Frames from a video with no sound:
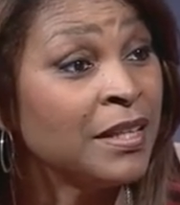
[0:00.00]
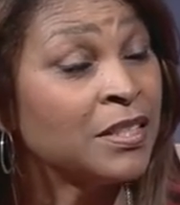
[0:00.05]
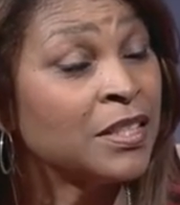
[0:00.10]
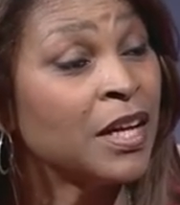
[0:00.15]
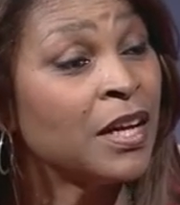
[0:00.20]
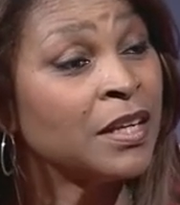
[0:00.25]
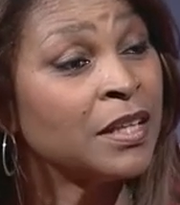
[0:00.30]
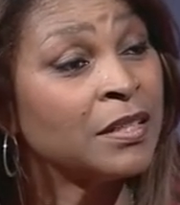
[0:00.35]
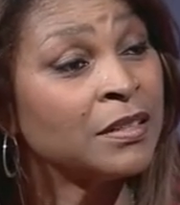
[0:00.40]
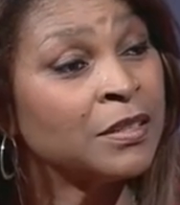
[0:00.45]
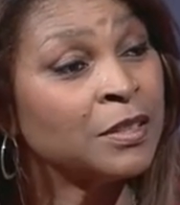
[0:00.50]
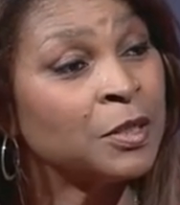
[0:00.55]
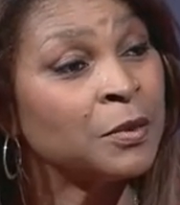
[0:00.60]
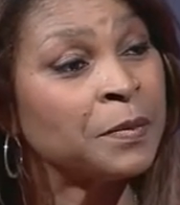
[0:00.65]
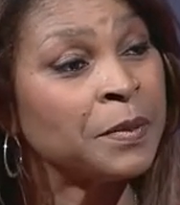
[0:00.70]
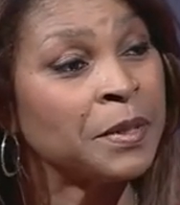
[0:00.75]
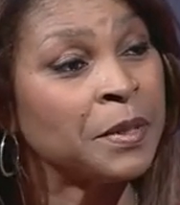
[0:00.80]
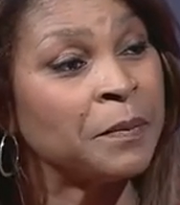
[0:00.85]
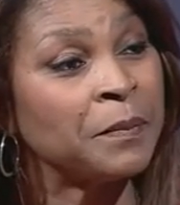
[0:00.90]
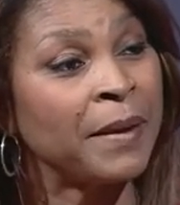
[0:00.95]
Talk a little
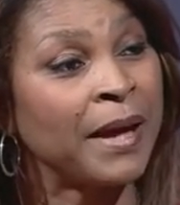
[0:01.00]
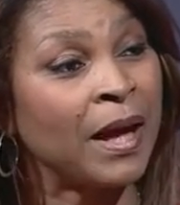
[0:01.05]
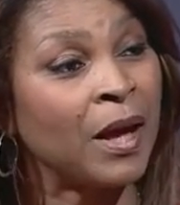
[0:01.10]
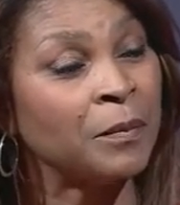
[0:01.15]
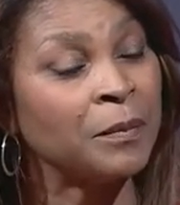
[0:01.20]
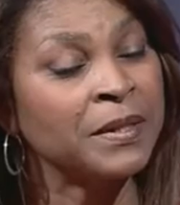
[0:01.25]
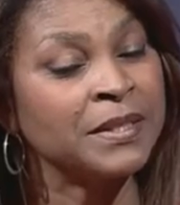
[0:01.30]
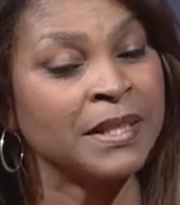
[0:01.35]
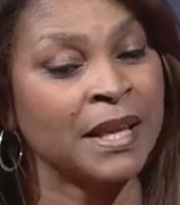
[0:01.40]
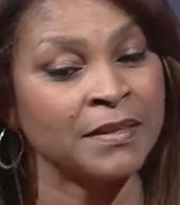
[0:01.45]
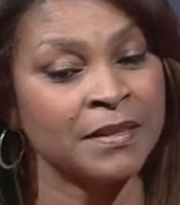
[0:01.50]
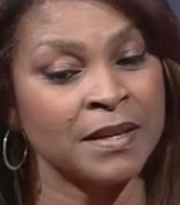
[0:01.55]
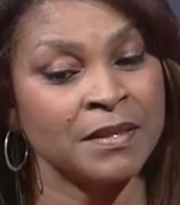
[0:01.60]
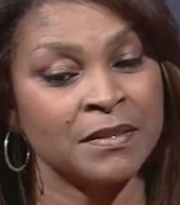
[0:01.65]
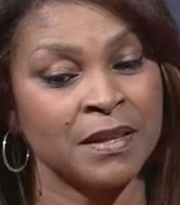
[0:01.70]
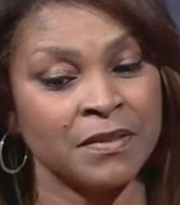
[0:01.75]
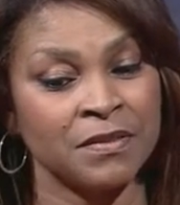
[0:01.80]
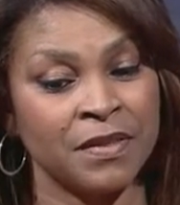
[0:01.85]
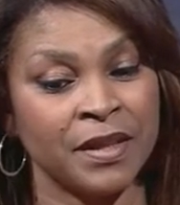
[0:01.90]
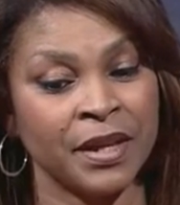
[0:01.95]
bit about, because I think
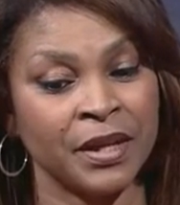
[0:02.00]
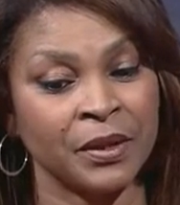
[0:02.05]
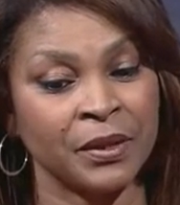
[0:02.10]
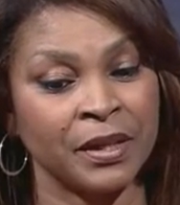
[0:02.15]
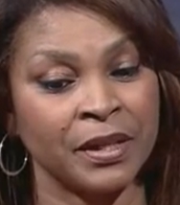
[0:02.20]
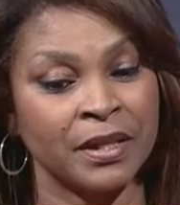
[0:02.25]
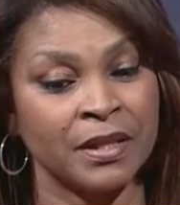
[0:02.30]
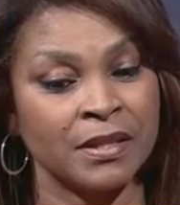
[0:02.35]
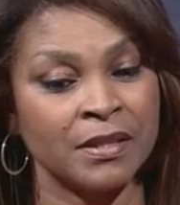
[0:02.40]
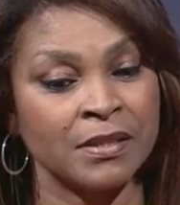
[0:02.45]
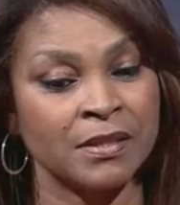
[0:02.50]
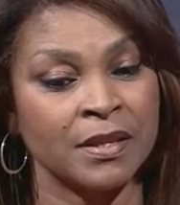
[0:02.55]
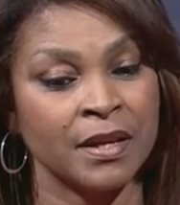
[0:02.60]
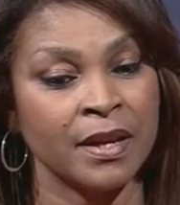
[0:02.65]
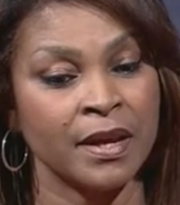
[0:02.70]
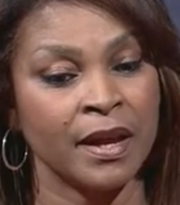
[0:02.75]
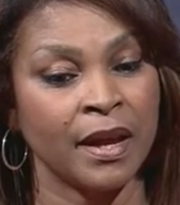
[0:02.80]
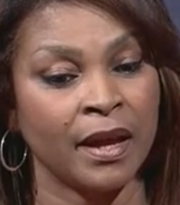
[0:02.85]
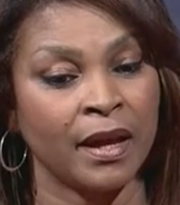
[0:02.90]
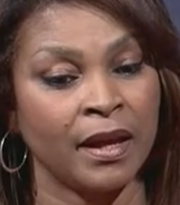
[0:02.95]
that there is
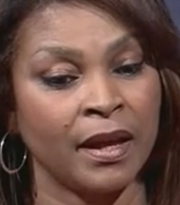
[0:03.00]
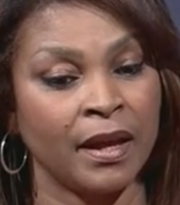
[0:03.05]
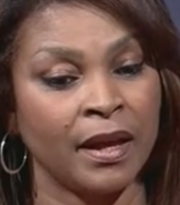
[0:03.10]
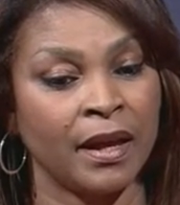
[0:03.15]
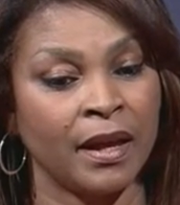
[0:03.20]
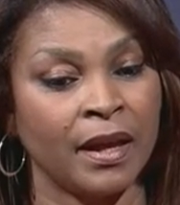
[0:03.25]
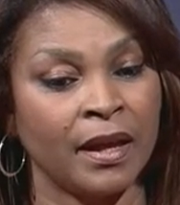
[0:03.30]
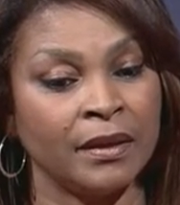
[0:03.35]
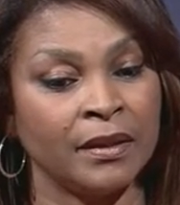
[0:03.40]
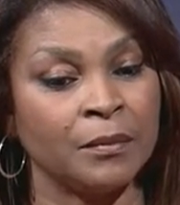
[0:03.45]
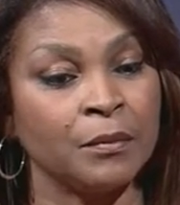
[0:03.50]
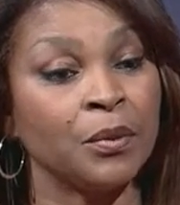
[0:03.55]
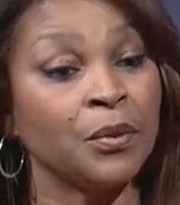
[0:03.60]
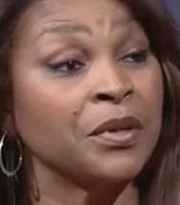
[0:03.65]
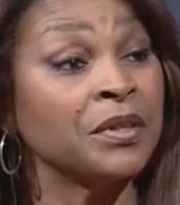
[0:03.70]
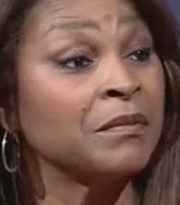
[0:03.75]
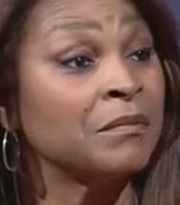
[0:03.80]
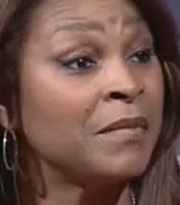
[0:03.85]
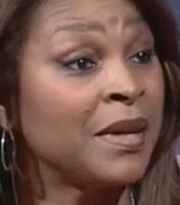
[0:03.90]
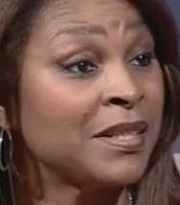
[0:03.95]
an
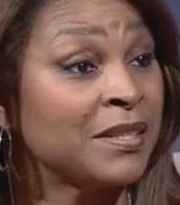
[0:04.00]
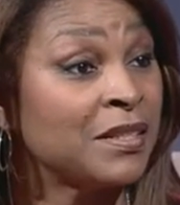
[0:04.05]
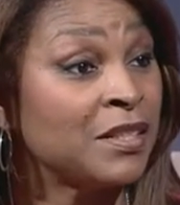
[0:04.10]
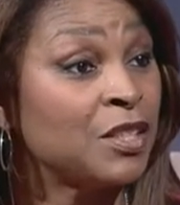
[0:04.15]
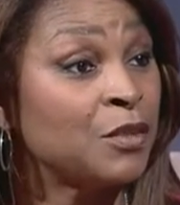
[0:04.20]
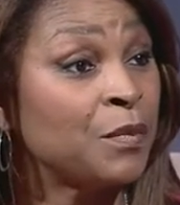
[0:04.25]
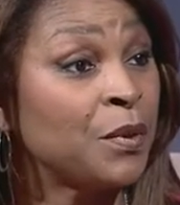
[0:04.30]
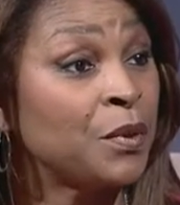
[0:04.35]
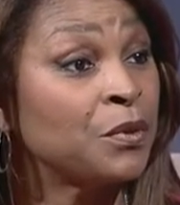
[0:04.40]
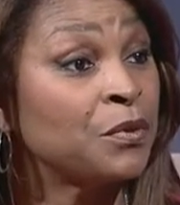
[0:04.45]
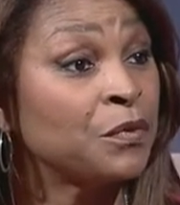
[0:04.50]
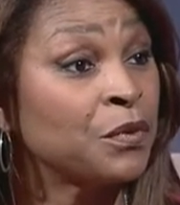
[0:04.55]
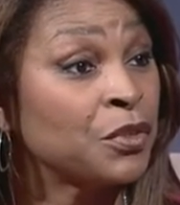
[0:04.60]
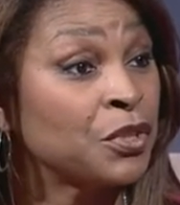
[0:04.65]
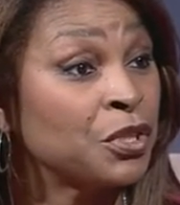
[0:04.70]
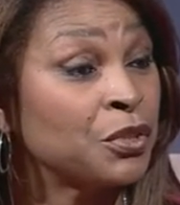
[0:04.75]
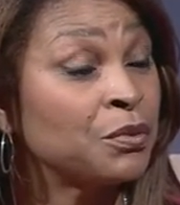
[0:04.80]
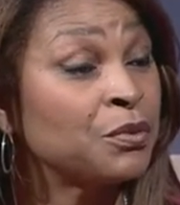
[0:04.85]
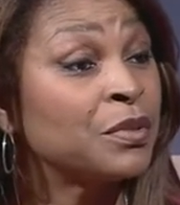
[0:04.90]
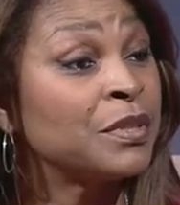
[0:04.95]
important message both for
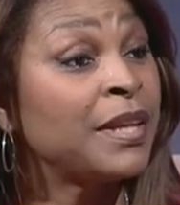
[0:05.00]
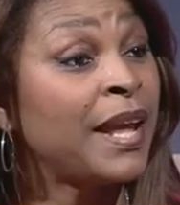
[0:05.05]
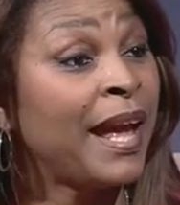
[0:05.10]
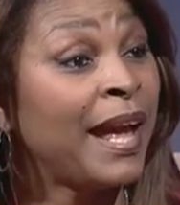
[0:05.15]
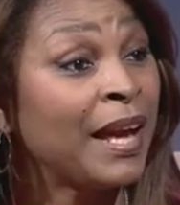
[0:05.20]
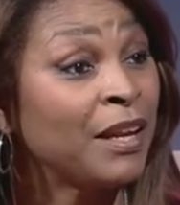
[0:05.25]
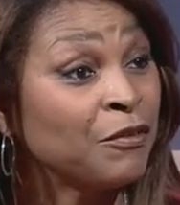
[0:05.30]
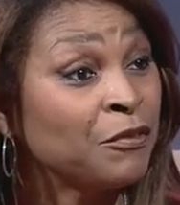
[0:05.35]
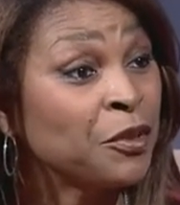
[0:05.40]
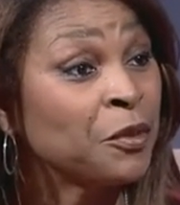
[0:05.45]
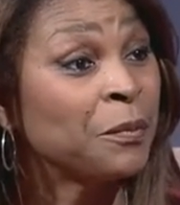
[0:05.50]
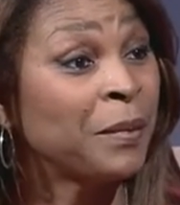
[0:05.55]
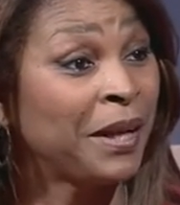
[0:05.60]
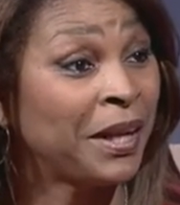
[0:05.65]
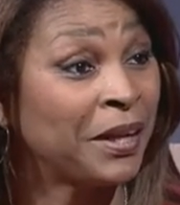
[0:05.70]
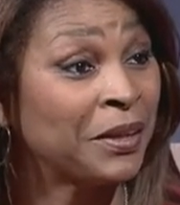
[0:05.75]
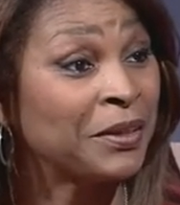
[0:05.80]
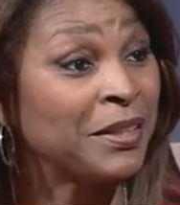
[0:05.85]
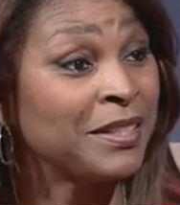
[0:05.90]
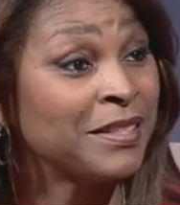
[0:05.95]
children and for
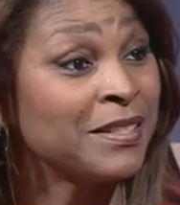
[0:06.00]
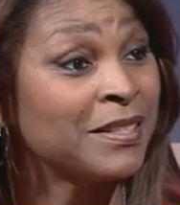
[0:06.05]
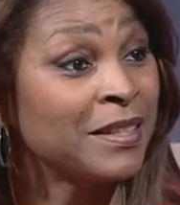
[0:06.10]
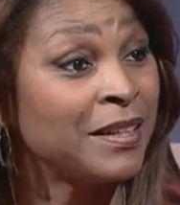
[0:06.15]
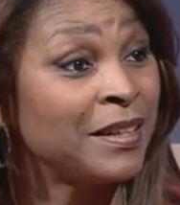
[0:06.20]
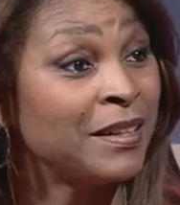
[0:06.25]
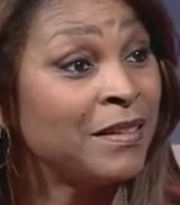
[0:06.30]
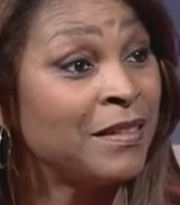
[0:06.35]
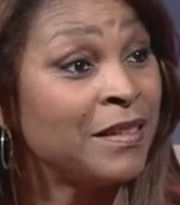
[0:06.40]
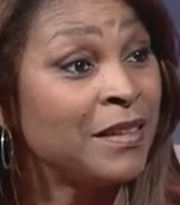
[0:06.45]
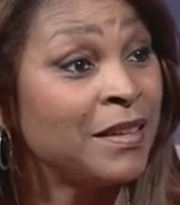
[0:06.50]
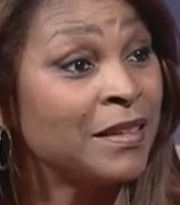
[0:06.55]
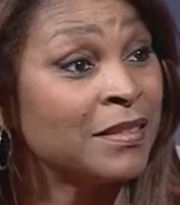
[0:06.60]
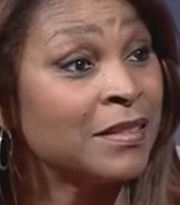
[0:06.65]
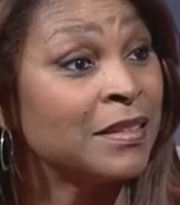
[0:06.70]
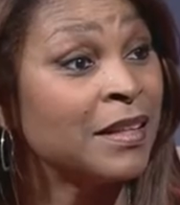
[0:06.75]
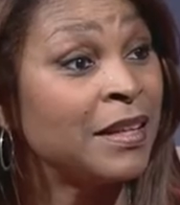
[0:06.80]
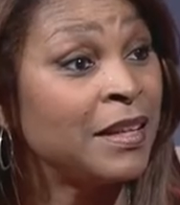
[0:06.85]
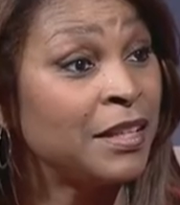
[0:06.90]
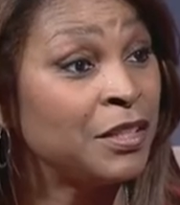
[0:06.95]
parents in
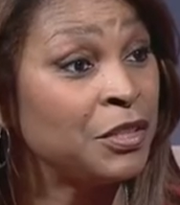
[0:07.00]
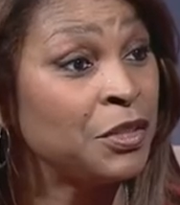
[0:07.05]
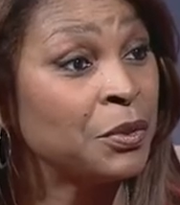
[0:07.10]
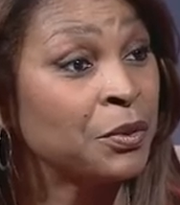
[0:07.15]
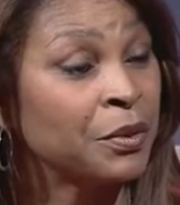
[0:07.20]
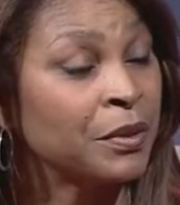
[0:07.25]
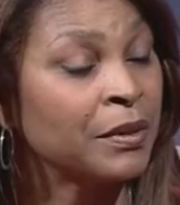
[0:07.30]
this and in your